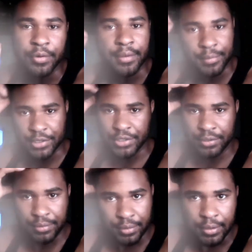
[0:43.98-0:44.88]
during a
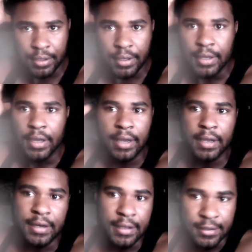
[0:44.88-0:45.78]
mission
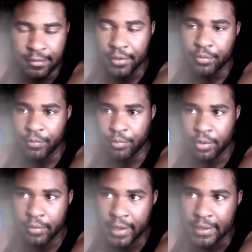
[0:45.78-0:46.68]
and he's filled with
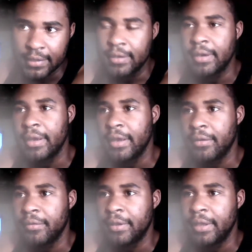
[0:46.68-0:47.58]
regret.
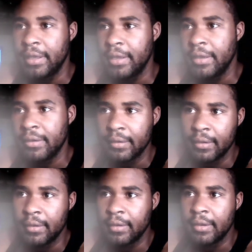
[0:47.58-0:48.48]
Now he
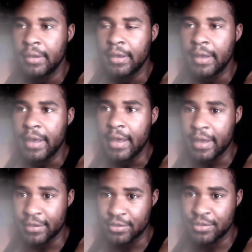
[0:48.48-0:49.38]

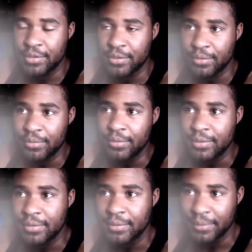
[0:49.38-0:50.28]
has to